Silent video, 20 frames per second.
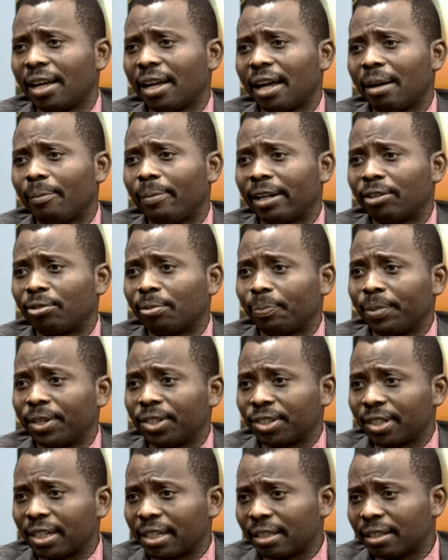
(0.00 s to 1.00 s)
abandon
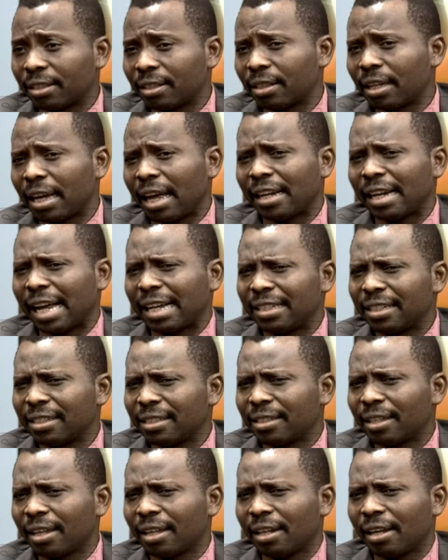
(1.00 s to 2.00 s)
patients. I, I think,
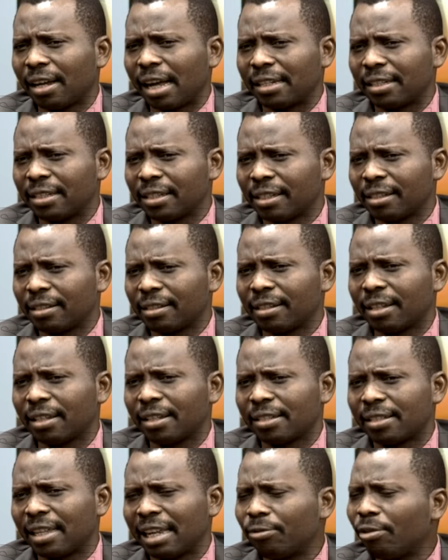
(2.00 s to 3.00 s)
it's a, I think it's,
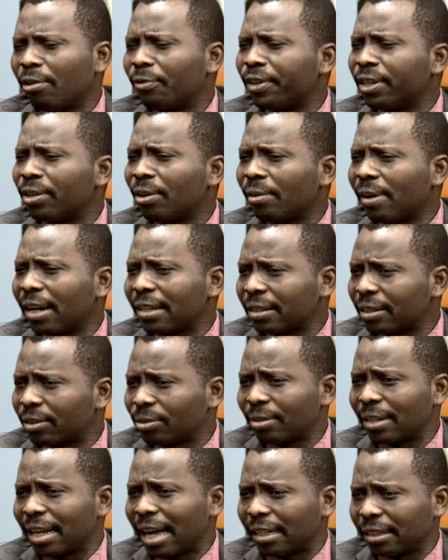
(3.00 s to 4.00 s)
there's a level of ignorance to
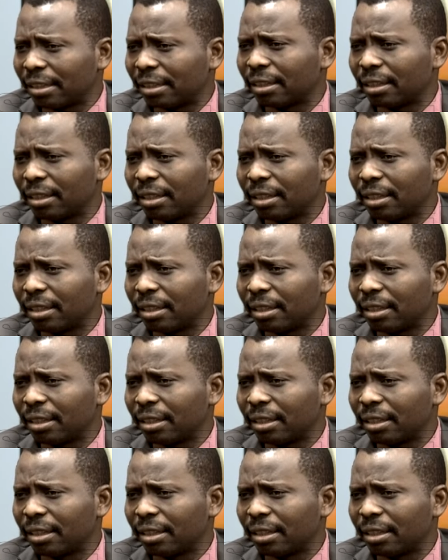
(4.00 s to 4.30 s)
that.